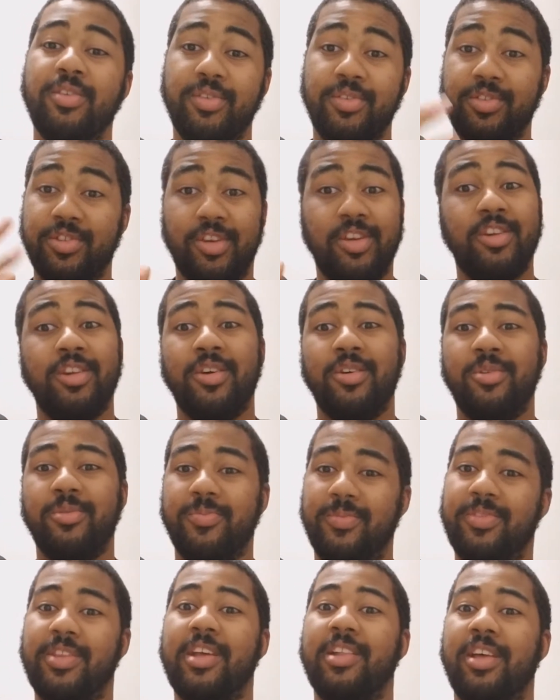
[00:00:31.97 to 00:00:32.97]
So, you
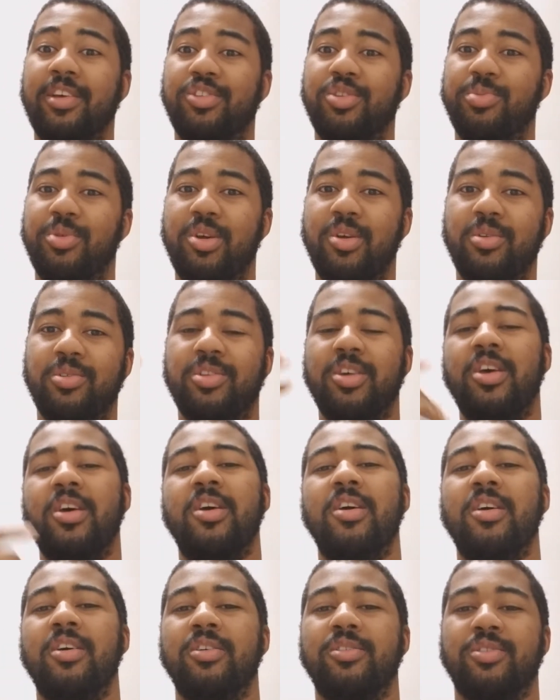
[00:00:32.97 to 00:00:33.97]
know, they like superheroes.
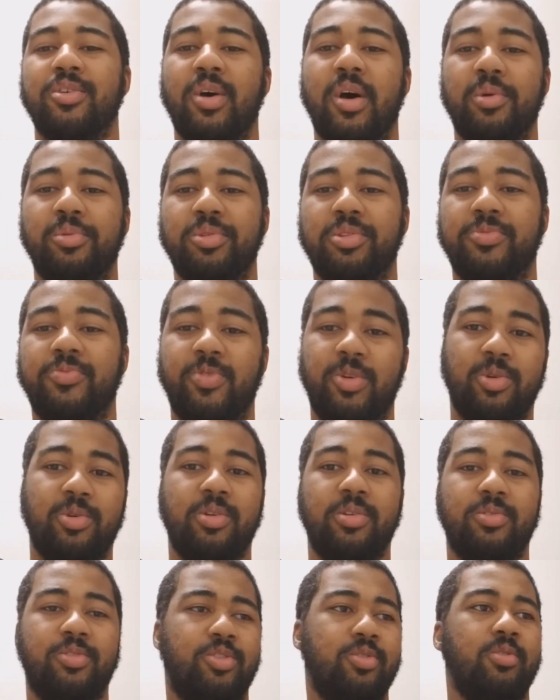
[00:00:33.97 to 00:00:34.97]
So I was
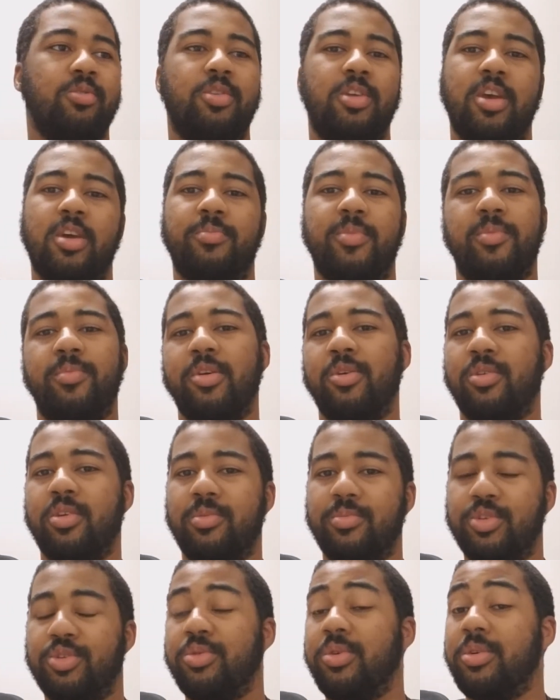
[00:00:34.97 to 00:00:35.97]
figuring, sure, yeah, maybe I'll
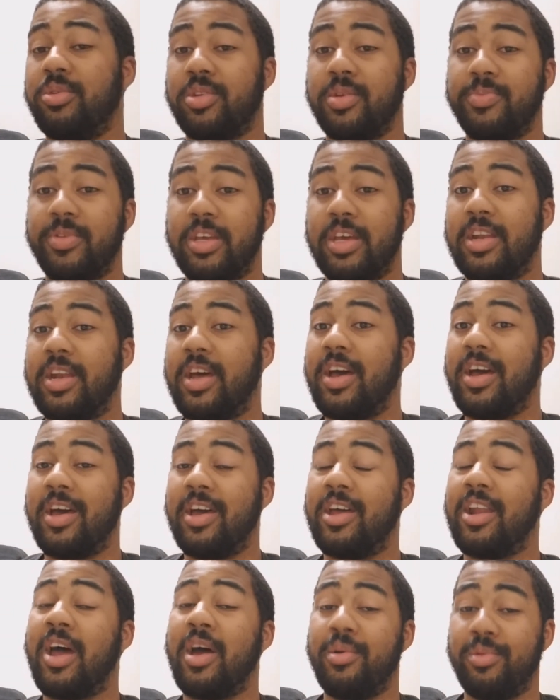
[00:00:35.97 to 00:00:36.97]
get them a toy or something. And
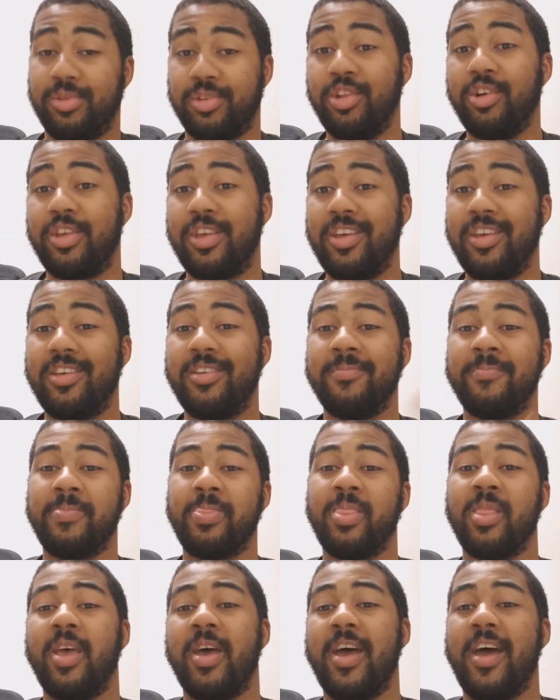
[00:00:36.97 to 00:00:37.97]
I was looking,
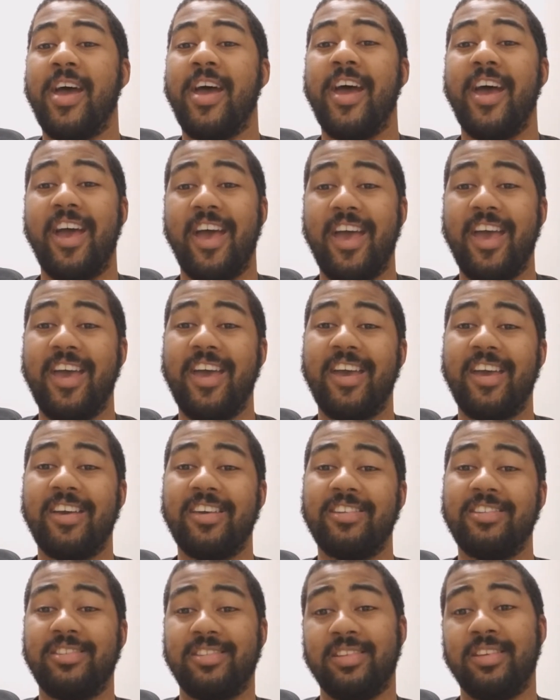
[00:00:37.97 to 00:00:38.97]

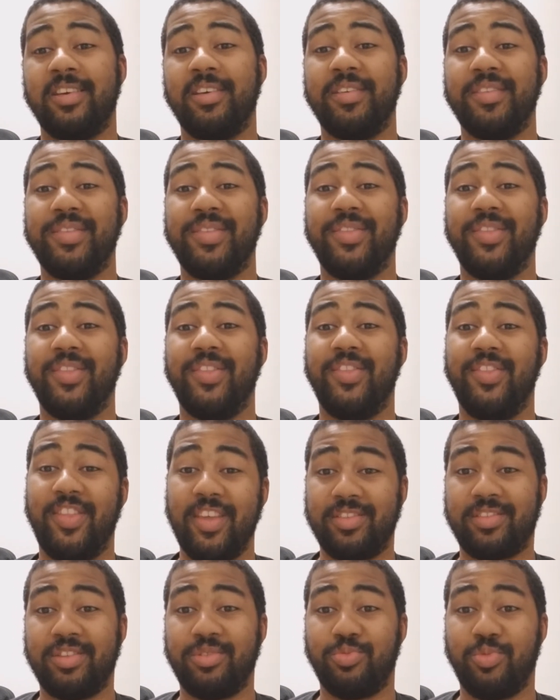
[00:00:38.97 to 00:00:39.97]
and
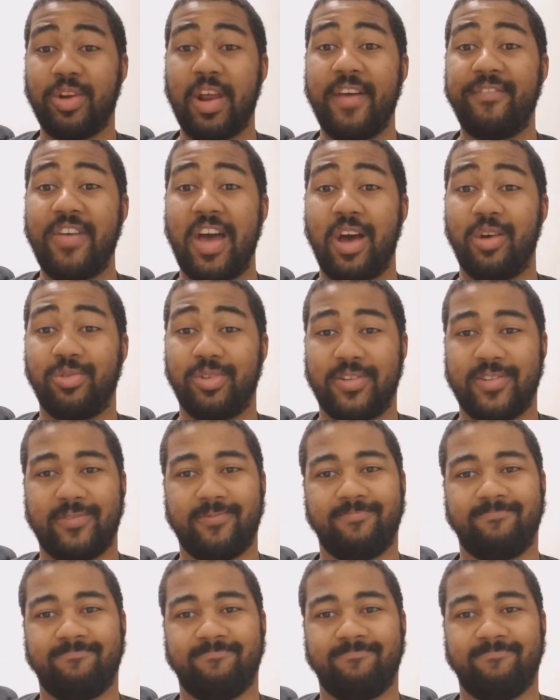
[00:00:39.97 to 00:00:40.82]
this is what I found.